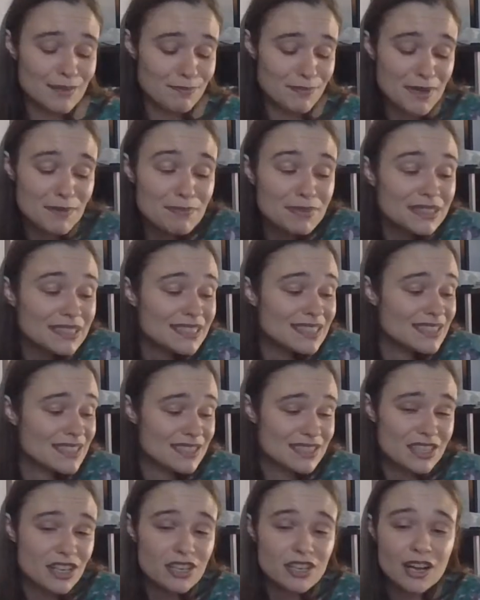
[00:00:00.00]
people need to
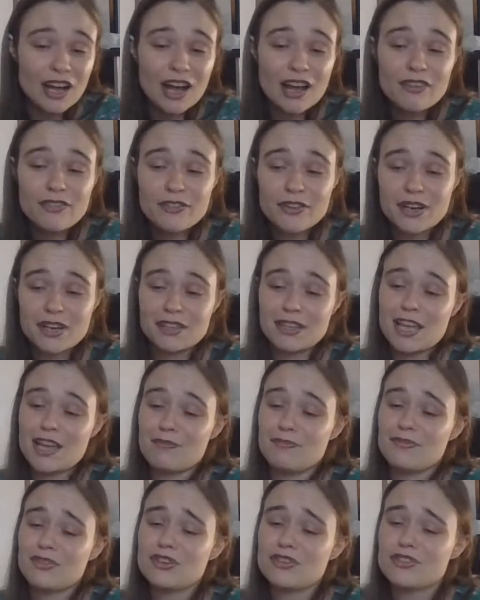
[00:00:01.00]
start offering
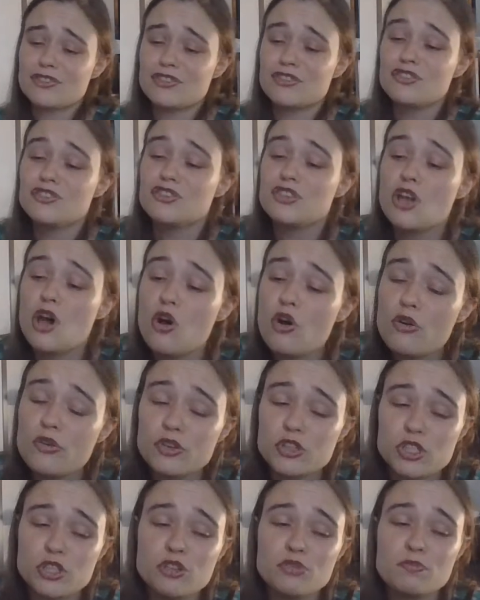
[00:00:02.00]
them. There's no
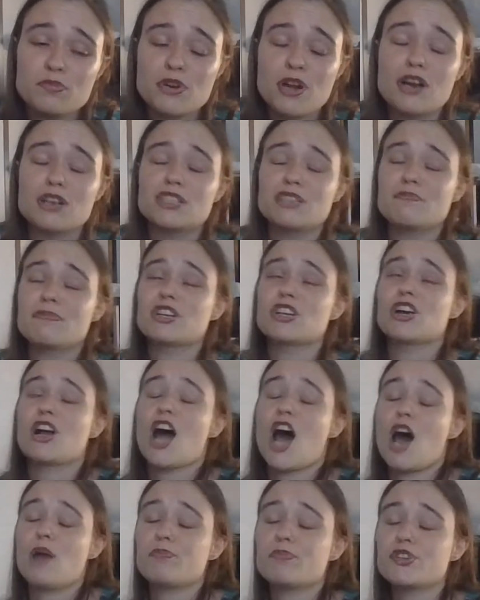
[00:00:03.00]
two-pronged emitter
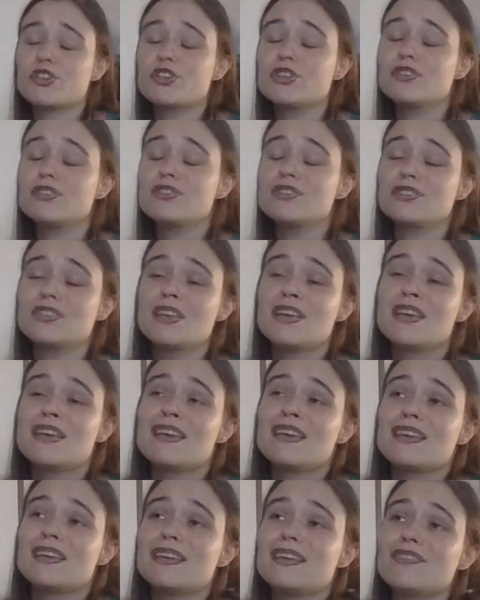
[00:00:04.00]
options,
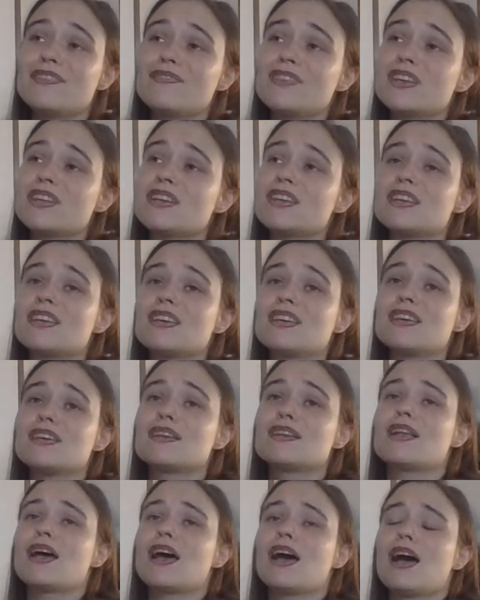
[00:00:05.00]
even
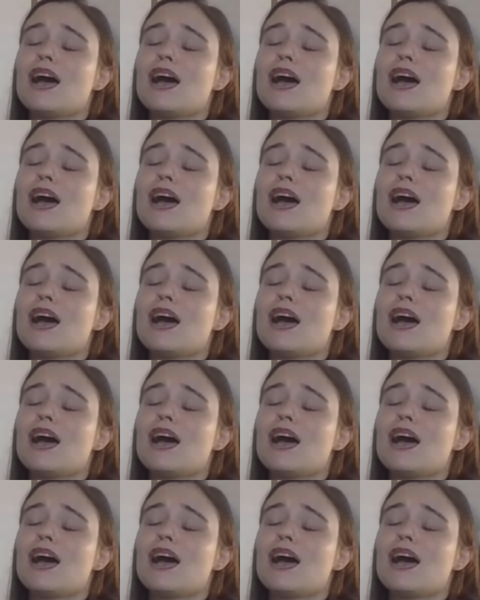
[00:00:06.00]
in